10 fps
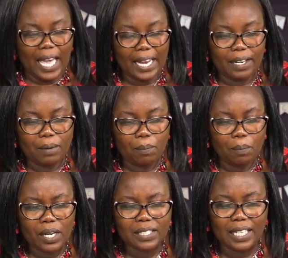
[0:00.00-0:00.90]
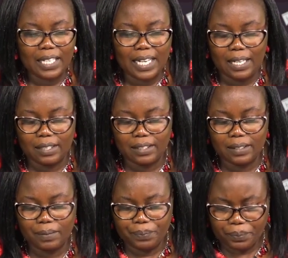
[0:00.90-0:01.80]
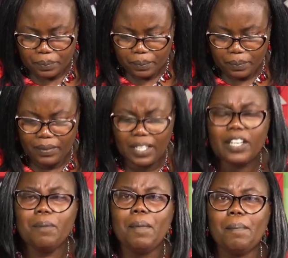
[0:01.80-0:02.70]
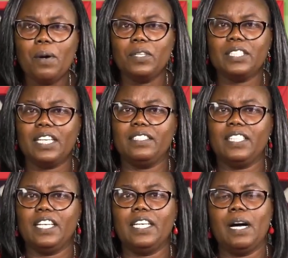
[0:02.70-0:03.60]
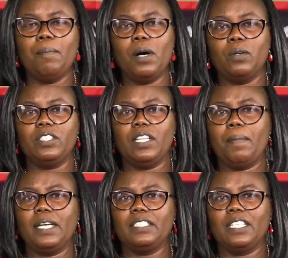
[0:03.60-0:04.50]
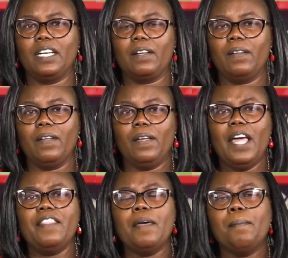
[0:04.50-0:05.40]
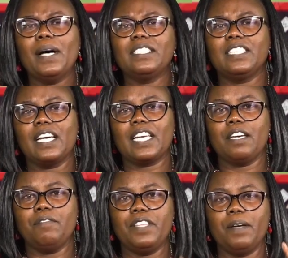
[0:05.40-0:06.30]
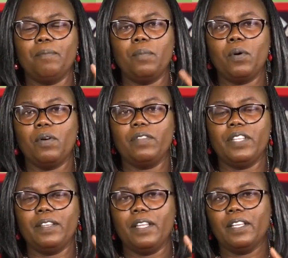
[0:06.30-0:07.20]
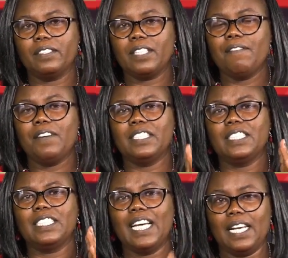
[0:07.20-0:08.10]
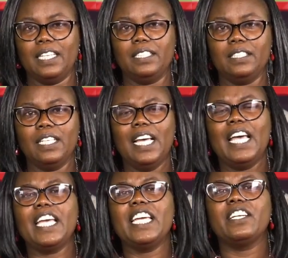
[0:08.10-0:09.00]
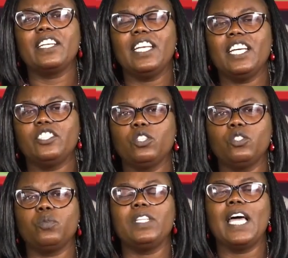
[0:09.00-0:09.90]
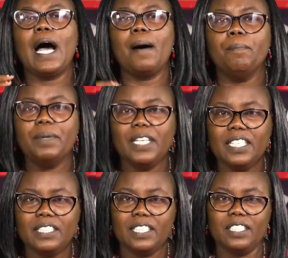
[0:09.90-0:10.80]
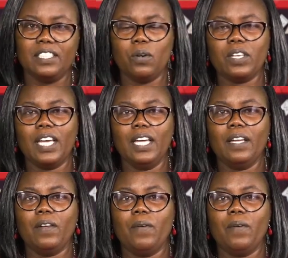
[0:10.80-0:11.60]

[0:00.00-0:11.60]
And boys and girls, remember what I said about the master. The master gave the servants talents in relation to their abilities, okay?